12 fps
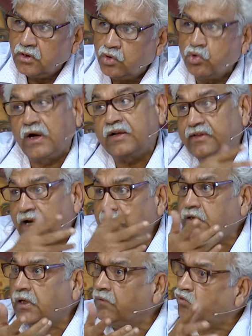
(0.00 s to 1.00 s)
Though at
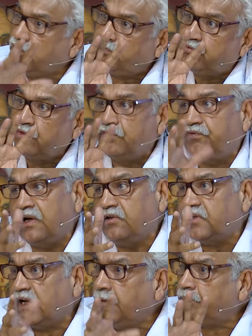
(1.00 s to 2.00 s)
that time we, we felt
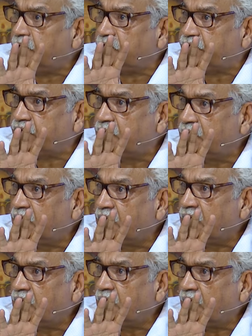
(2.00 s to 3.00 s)
helpless
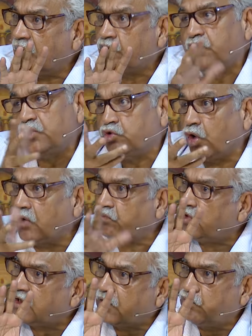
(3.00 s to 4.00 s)
and we thought
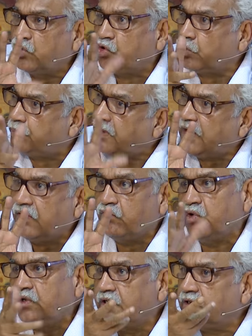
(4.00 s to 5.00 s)
we, we could behave
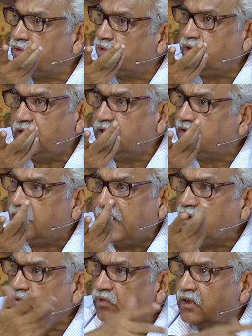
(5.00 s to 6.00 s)
only, only in
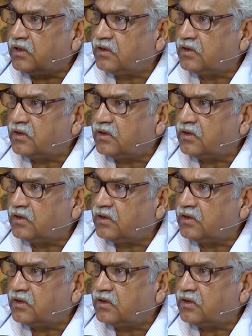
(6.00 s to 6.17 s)
that way.